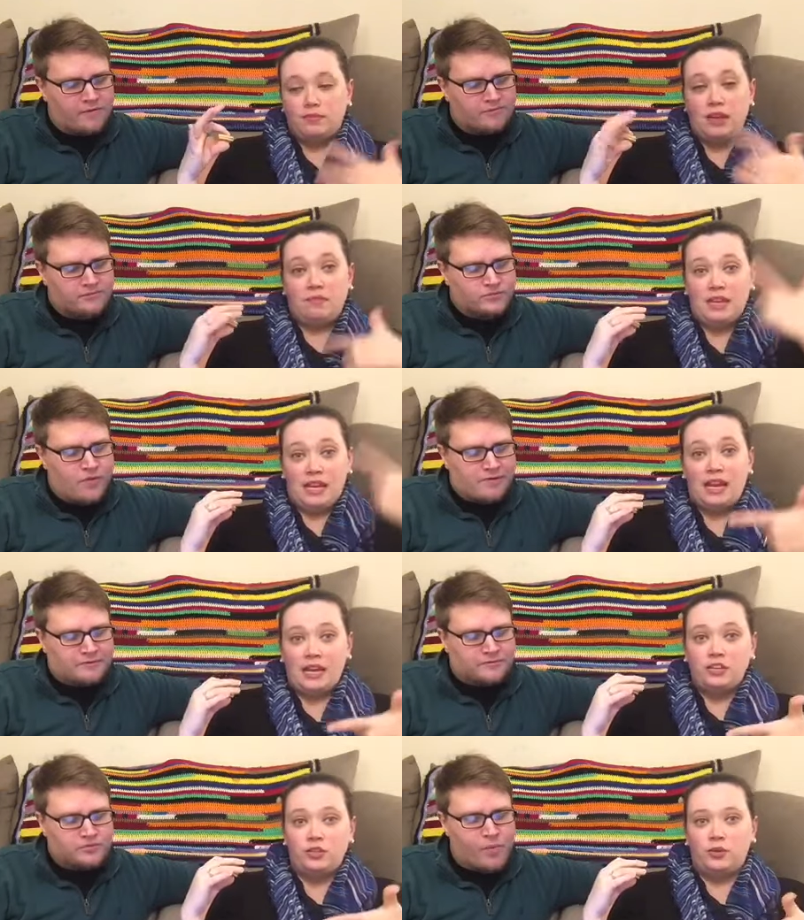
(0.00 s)
Speaker 1: made me
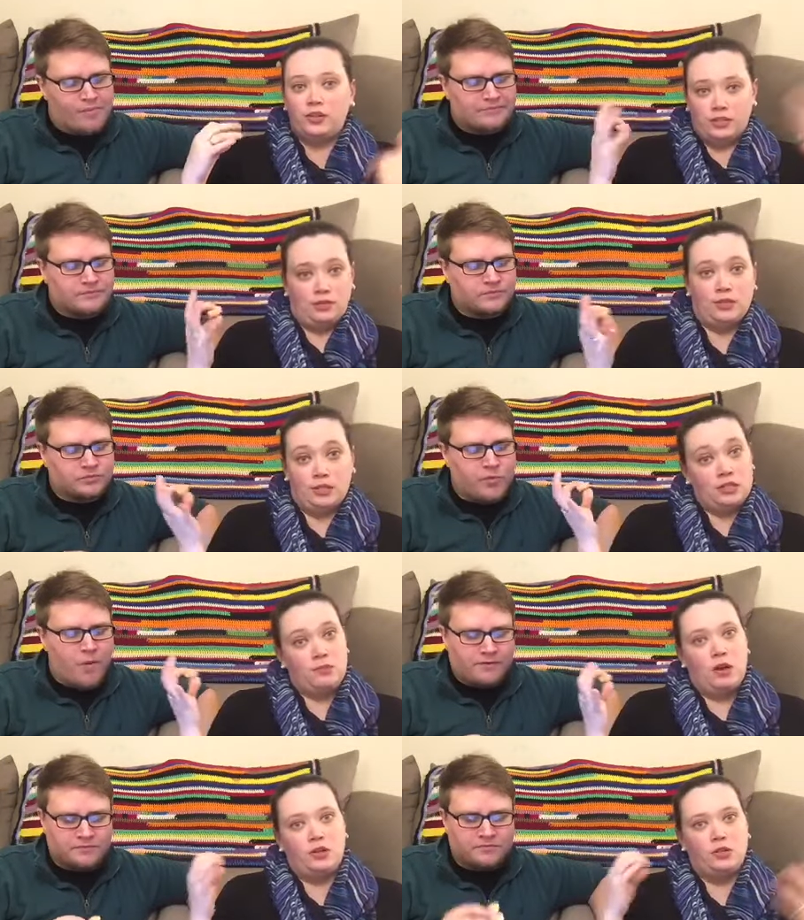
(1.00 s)
get into it because I was the
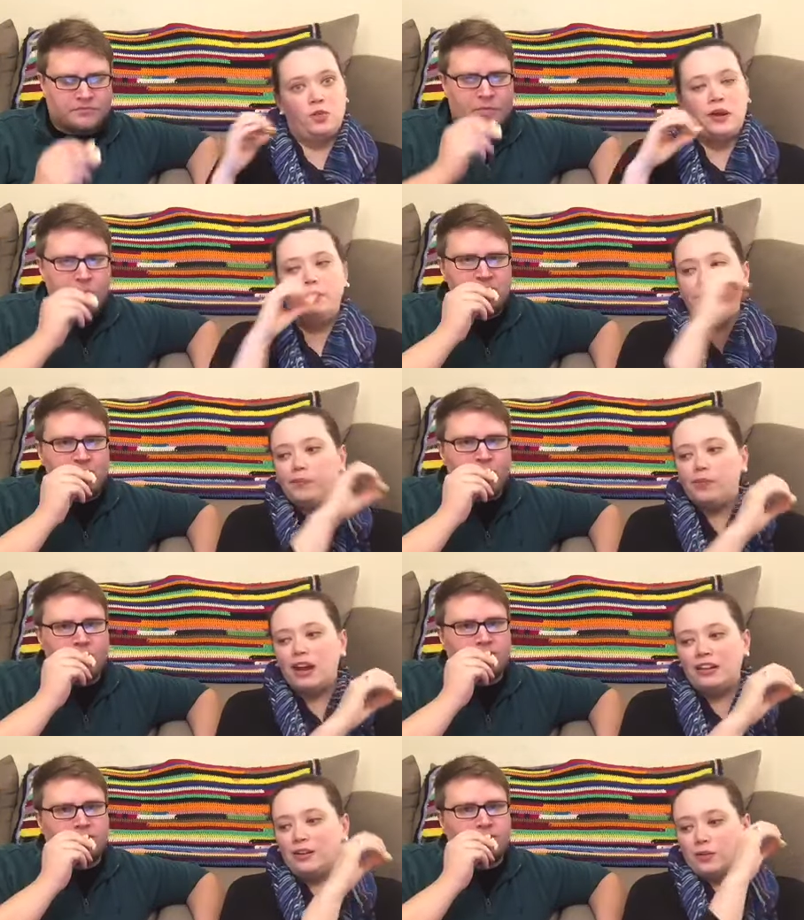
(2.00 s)
smallest one,
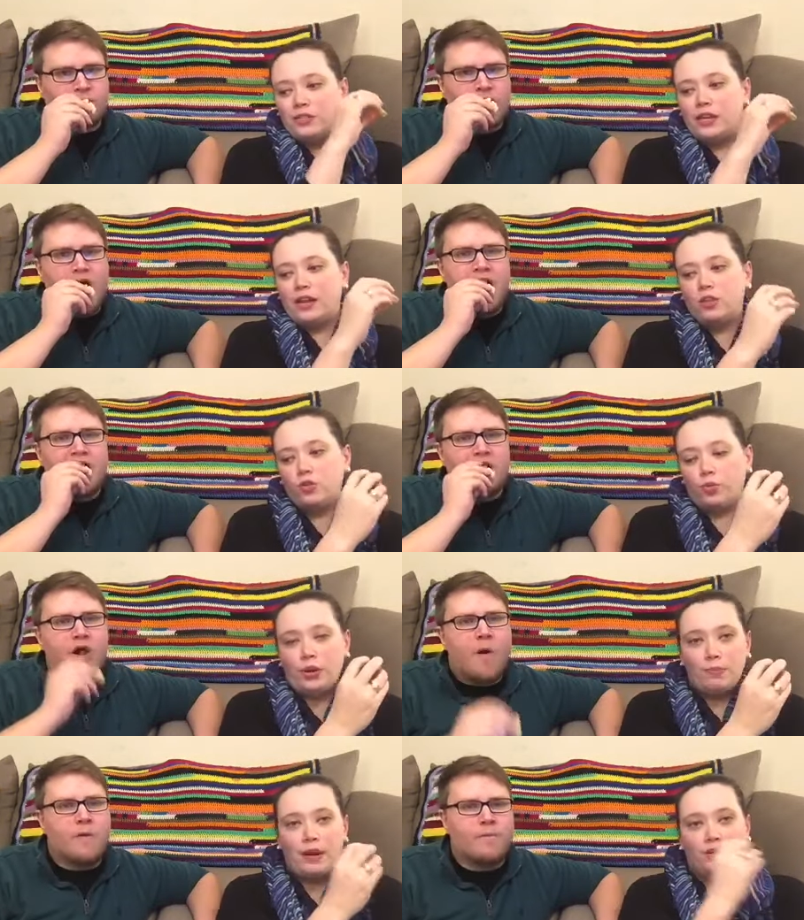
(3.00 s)
and there was like
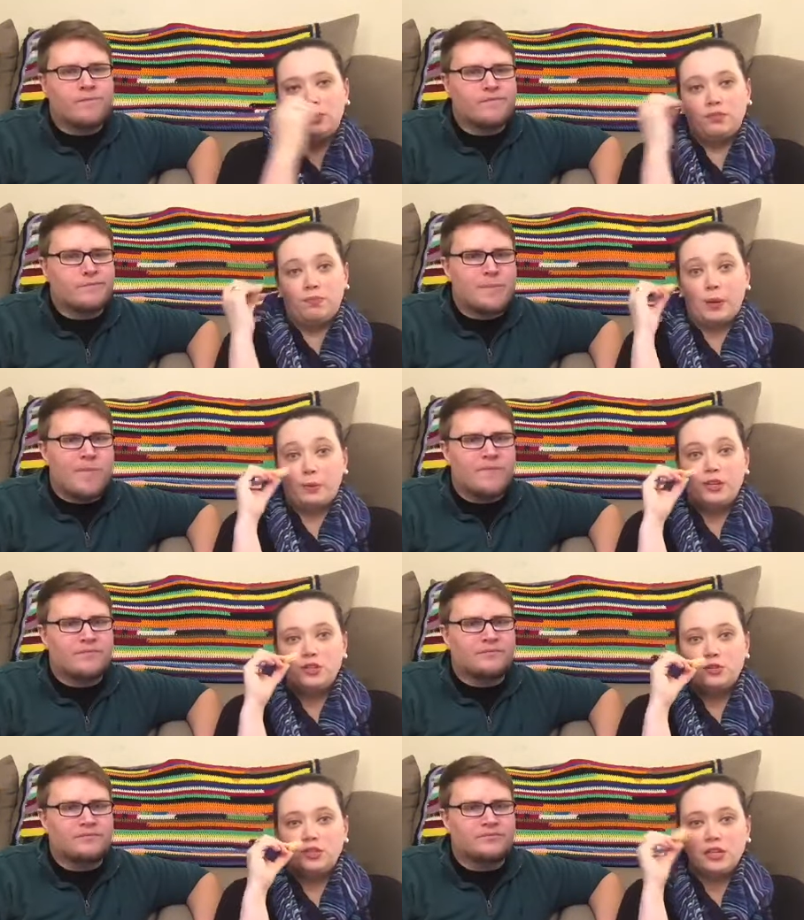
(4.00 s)
three pairs of Barbie
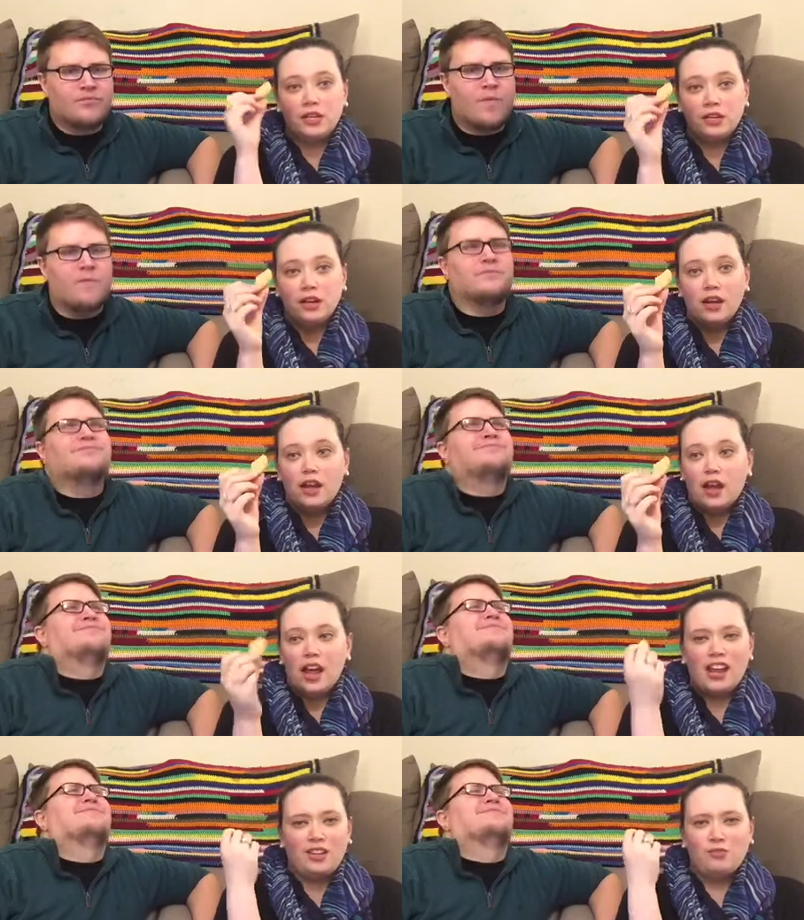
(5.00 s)
shoes in it,
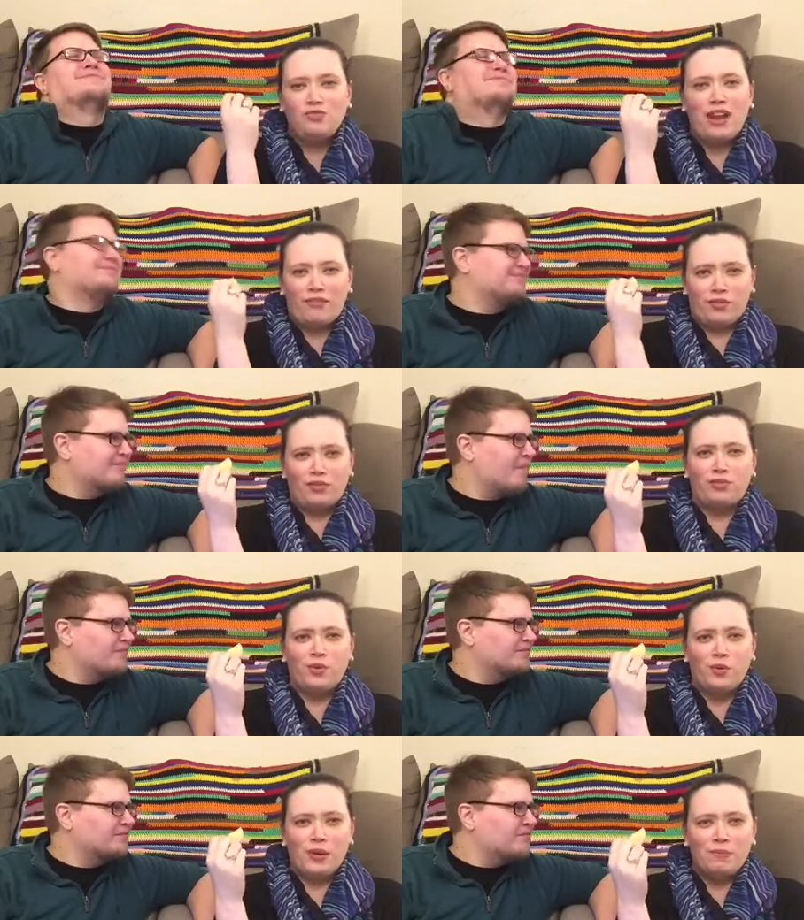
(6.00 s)
and you never
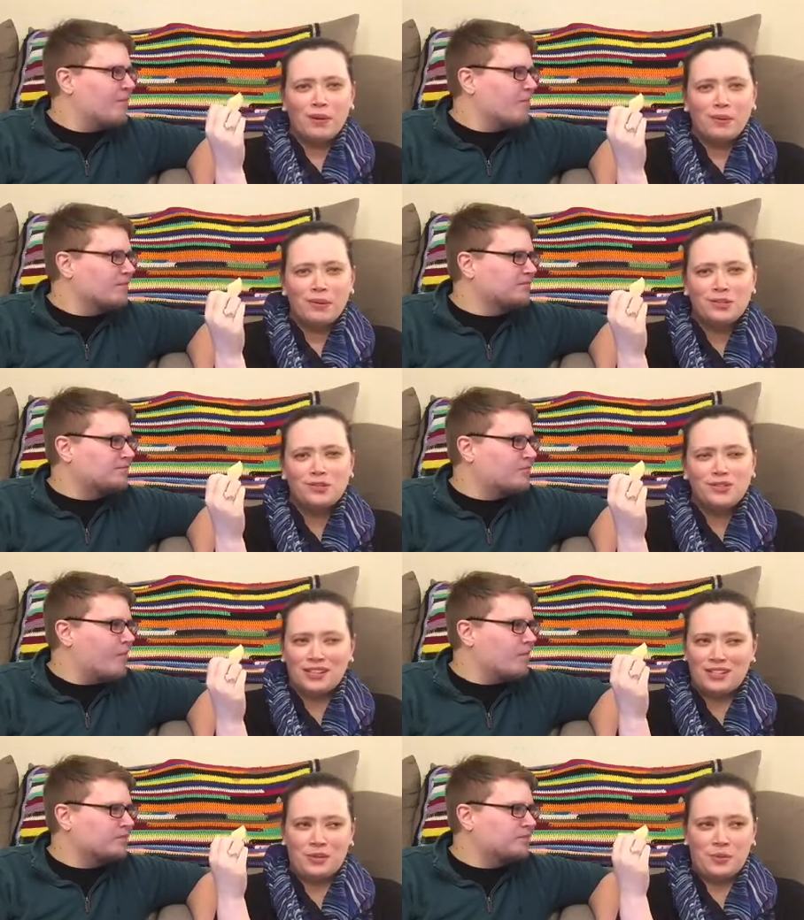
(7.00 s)
throw away Barbie
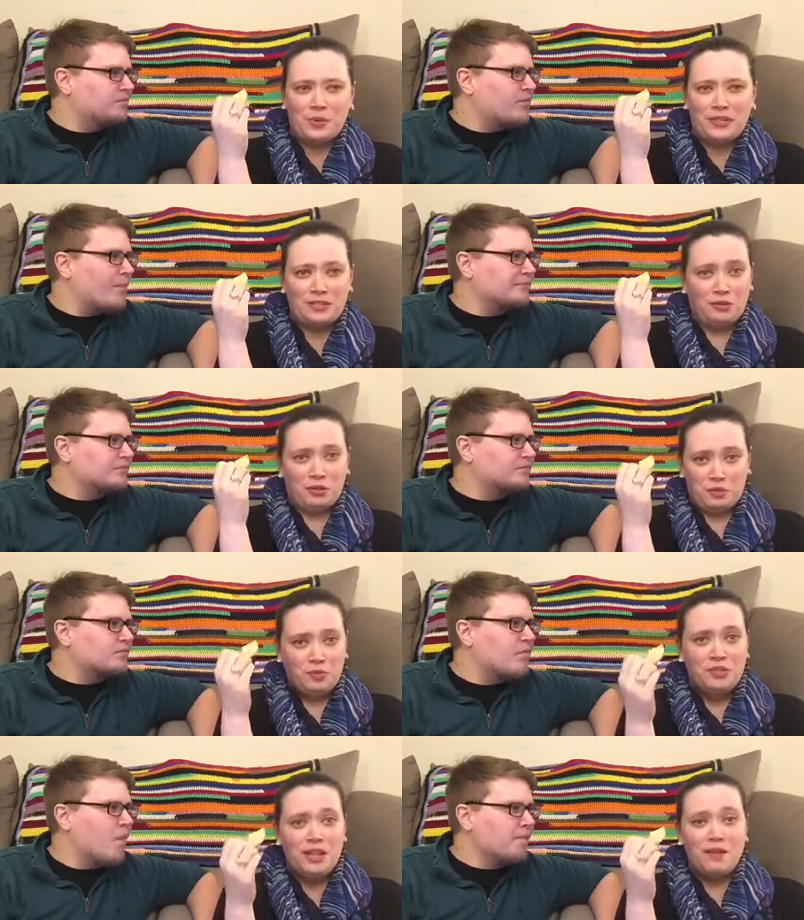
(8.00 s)
shoes because you always
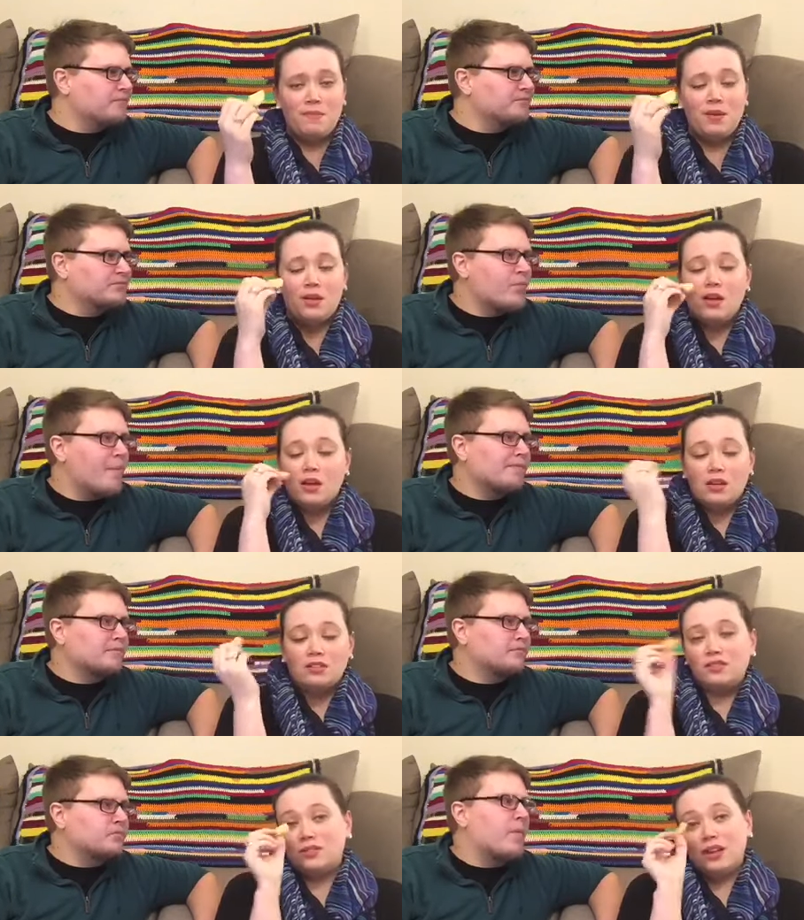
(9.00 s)
lose them.
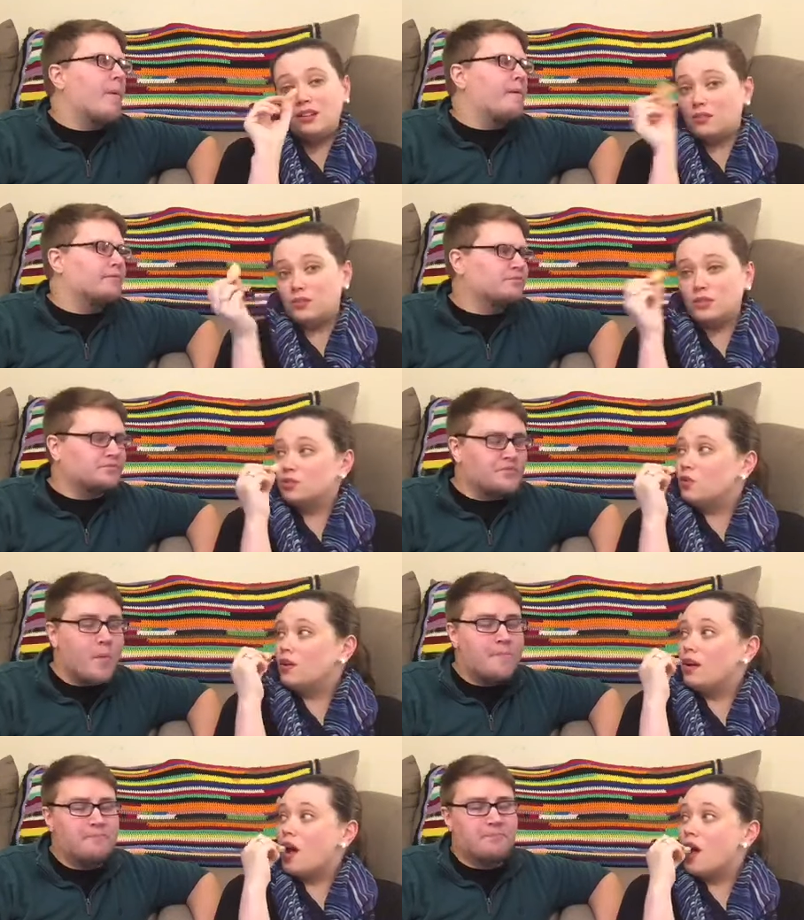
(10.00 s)
So hey, that was a
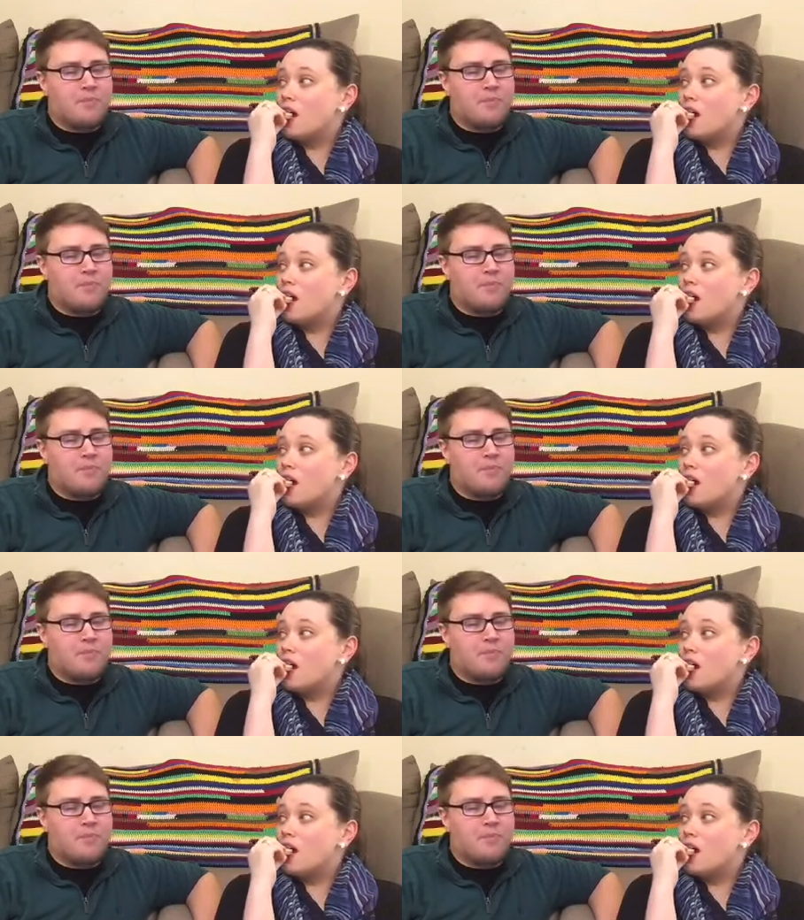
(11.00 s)
score.